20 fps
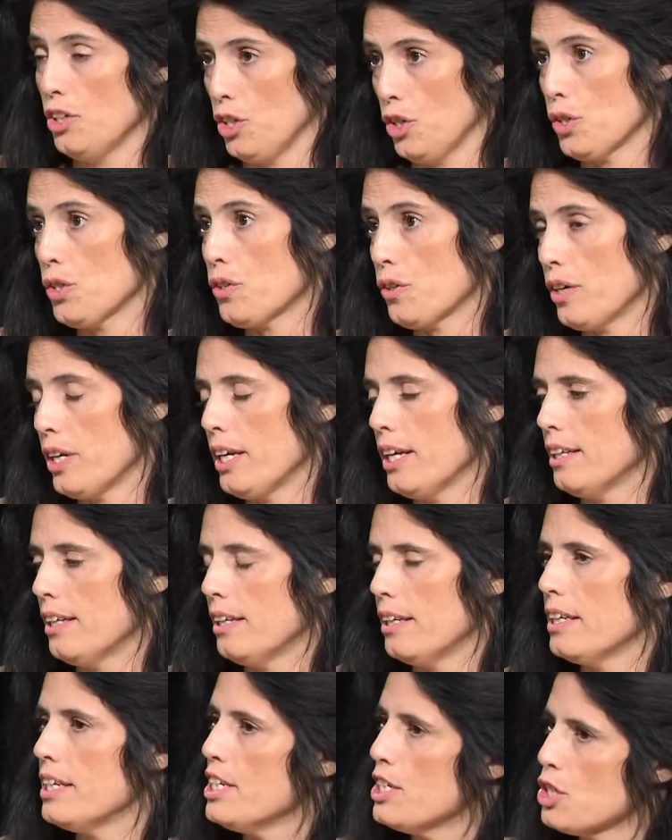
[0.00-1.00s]
nursery, and
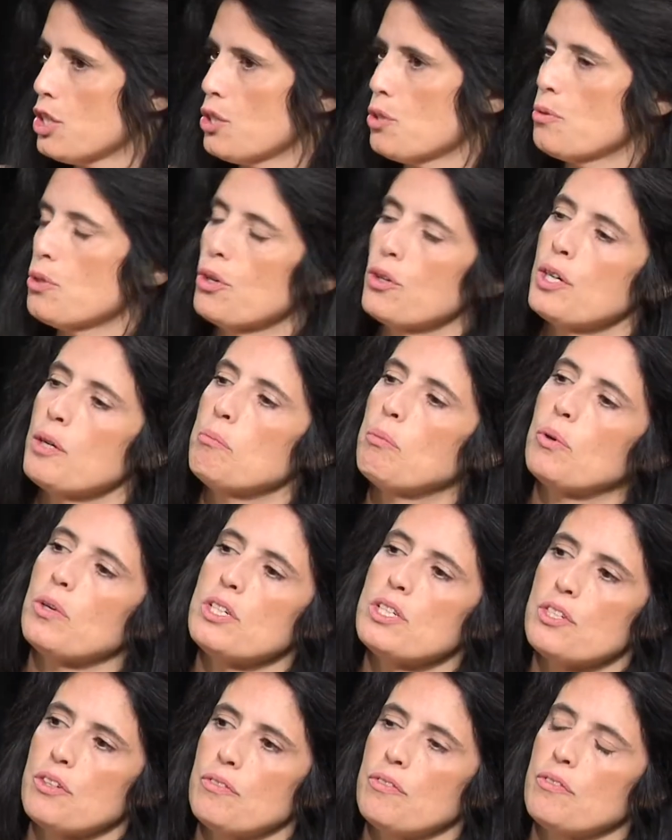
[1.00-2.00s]
then he just turned it more
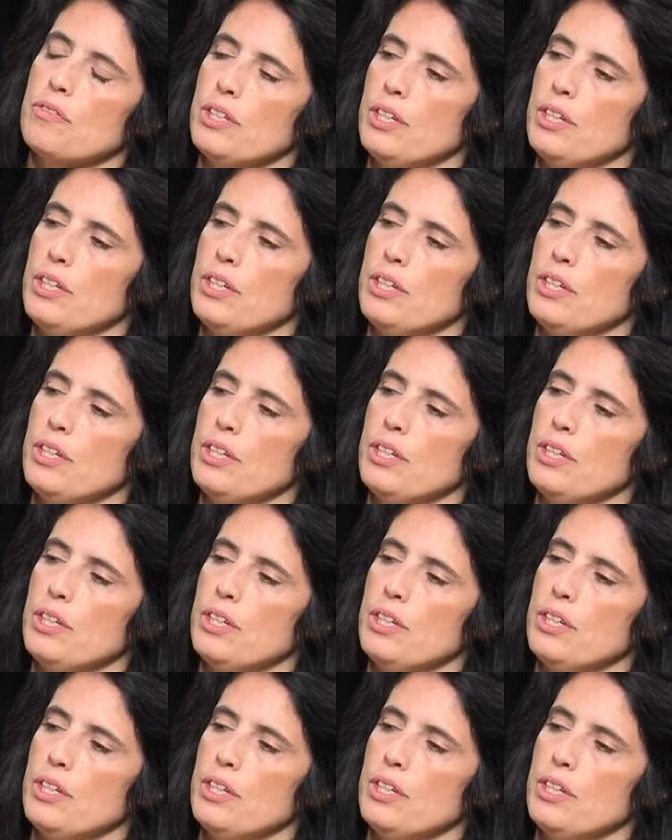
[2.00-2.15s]
into